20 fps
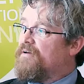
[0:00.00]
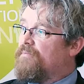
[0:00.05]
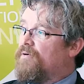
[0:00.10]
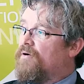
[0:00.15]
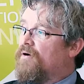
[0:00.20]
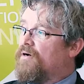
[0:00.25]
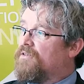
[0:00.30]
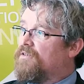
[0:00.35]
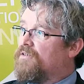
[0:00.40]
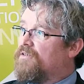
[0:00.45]

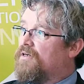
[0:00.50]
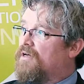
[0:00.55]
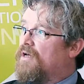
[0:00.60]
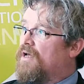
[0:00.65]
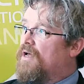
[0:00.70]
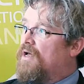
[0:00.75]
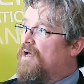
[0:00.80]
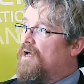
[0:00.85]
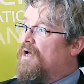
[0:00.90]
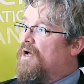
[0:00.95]
important.
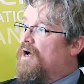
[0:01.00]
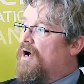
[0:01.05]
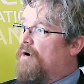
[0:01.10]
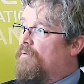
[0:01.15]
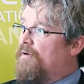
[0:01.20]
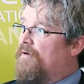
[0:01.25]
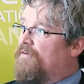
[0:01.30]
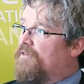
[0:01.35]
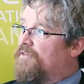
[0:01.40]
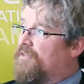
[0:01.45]

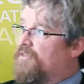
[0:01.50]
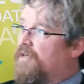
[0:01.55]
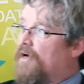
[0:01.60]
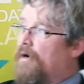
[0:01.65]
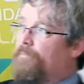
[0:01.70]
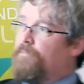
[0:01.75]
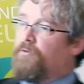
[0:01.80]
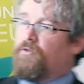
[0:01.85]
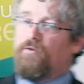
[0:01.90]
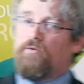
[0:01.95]
However, the
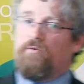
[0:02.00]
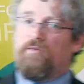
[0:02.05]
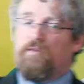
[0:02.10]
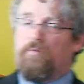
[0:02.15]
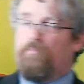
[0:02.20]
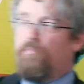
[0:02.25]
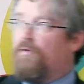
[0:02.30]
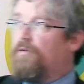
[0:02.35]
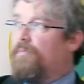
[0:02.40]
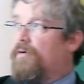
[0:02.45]
top two and
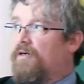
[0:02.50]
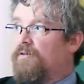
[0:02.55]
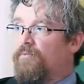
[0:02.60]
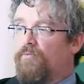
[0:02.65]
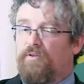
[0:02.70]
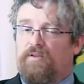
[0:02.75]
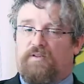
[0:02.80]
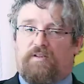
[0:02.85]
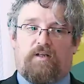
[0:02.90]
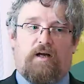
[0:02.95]
the bottom
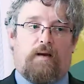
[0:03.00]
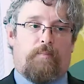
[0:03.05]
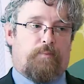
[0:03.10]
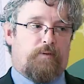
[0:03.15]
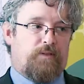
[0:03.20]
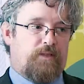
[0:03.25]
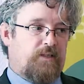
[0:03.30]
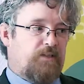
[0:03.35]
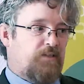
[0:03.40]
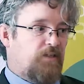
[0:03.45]
one and the top
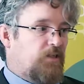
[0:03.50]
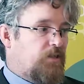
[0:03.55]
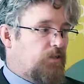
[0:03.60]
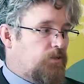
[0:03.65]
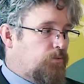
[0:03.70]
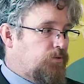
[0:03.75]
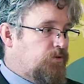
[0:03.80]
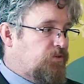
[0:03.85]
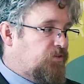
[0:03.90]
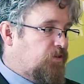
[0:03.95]
one, I think, are
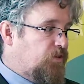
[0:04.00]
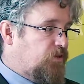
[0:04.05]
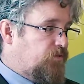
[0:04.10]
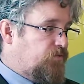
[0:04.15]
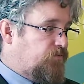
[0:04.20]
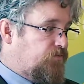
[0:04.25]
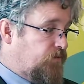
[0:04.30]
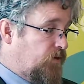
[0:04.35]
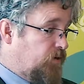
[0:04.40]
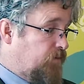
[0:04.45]
the ones that are,
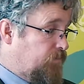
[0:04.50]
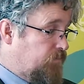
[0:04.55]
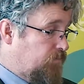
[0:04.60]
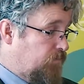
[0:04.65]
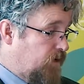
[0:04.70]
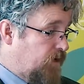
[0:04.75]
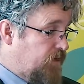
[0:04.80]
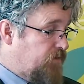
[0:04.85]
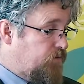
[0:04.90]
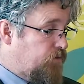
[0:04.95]
for
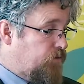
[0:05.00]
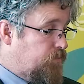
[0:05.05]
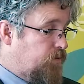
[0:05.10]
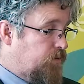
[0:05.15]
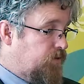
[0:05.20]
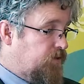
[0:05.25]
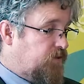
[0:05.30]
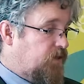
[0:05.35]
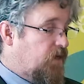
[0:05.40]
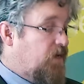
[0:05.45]
my
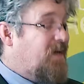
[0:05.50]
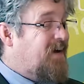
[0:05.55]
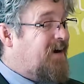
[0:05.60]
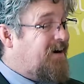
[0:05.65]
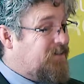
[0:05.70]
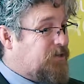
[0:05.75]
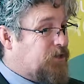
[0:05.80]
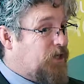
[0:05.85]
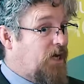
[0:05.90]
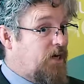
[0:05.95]
viewpoint,
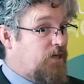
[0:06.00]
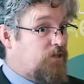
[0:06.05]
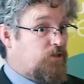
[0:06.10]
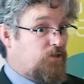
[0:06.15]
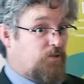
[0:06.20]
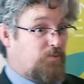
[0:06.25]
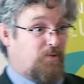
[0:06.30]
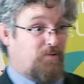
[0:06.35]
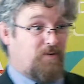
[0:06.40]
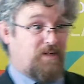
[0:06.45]
are
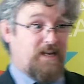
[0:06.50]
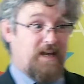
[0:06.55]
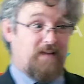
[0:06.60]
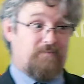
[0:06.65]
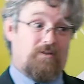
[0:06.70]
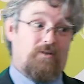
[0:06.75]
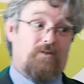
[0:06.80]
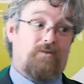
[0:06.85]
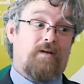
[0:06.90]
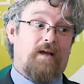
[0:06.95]
challenges we really
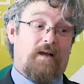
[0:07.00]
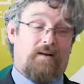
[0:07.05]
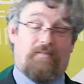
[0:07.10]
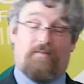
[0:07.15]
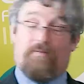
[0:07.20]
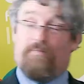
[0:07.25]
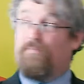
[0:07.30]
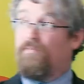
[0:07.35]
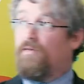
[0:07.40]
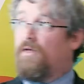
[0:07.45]
have to look
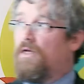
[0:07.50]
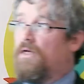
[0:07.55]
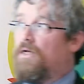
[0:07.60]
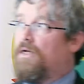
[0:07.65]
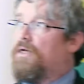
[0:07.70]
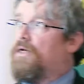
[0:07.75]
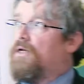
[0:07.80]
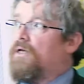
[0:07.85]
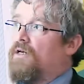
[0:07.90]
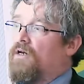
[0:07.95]
at.
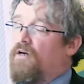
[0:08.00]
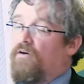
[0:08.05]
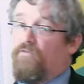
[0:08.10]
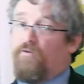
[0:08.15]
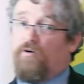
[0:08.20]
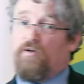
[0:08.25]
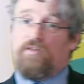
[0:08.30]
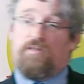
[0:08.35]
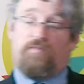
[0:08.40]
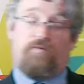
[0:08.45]

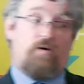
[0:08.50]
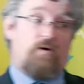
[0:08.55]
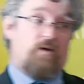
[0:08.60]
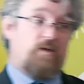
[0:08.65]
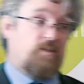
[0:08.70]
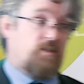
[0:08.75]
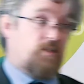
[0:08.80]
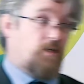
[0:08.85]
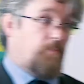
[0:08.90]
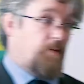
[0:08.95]
First of all
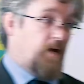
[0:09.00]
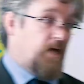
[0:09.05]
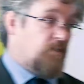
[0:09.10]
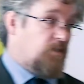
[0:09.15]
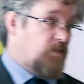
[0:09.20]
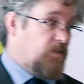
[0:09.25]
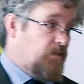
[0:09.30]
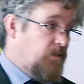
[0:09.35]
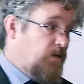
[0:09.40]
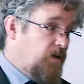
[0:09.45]
is
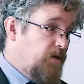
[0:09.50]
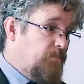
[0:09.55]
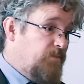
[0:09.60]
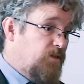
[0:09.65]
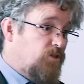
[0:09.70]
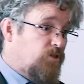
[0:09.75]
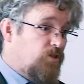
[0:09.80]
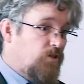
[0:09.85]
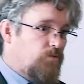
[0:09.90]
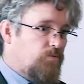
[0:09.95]
capacity. I
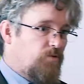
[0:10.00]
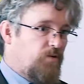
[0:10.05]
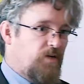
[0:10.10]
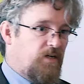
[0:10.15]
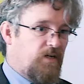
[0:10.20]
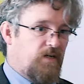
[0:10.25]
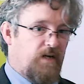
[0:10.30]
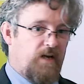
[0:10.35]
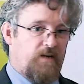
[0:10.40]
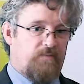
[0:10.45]
mentioned we're
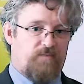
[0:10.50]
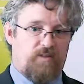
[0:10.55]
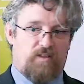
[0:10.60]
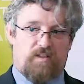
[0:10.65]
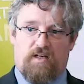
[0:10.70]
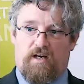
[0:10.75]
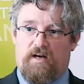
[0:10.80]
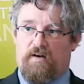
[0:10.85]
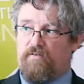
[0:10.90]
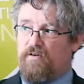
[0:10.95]
in an
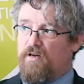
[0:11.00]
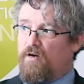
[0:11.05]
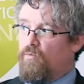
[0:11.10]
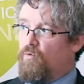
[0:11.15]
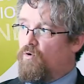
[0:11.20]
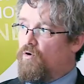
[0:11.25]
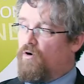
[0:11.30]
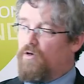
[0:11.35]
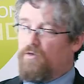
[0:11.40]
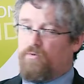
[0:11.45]
adversarial
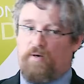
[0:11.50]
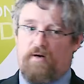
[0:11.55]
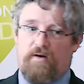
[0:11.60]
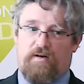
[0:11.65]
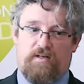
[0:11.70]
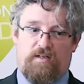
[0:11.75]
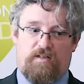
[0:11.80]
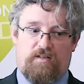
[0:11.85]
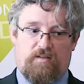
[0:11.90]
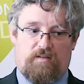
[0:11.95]
world where
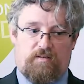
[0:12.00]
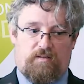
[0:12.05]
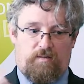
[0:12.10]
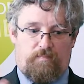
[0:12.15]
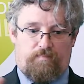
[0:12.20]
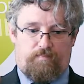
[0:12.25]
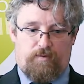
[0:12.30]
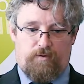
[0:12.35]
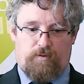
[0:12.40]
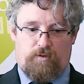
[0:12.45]
it is the
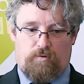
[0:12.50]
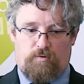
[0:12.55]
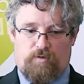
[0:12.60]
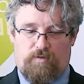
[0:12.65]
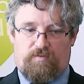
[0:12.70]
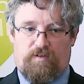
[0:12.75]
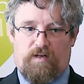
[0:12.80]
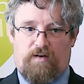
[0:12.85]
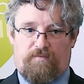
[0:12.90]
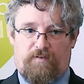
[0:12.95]
pursuit
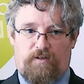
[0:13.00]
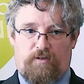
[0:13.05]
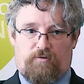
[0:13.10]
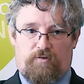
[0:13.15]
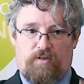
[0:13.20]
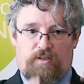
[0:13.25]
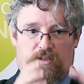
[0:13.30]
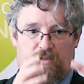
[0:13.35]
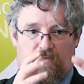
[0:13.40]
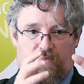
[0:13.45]
of
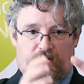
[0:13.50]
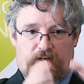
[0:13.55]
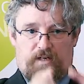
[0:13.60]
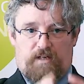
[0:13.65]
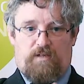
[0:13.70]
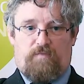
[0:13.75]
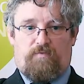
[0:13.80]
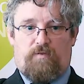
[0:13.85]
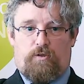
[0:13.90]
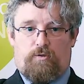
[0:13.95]
self-interest is very
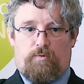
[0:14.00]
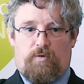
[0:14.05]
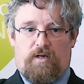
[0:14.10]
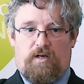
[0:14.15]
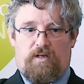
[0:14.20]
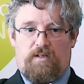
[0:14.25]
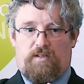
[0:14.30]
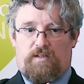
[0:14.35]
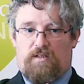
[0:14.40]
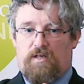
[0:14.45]

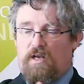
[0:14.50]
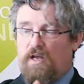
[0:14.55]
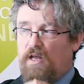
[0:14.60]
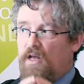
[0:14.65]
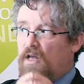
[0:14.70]
individualised,